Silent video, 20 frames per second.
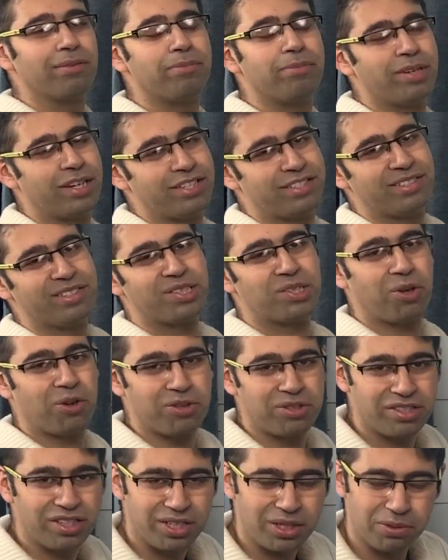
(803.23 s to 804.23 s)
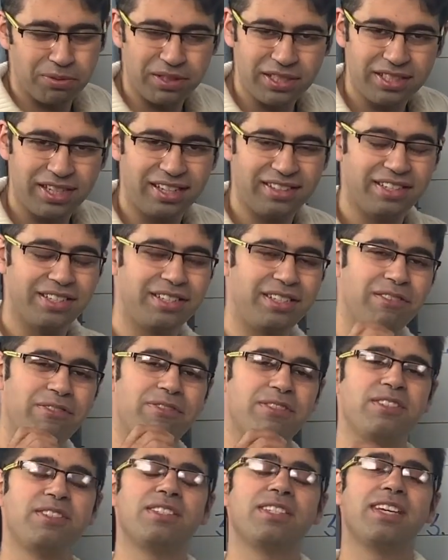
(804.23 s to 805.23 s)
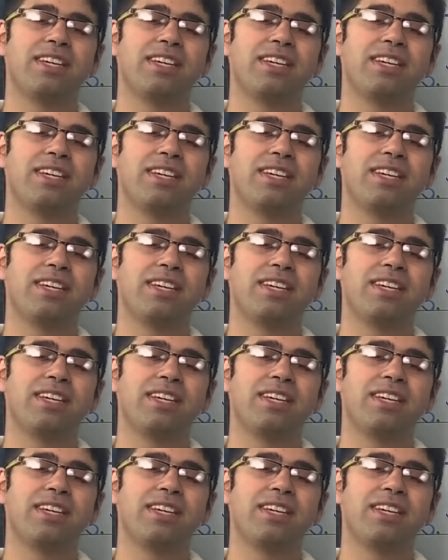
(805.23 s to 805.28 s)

present continuous. And the difference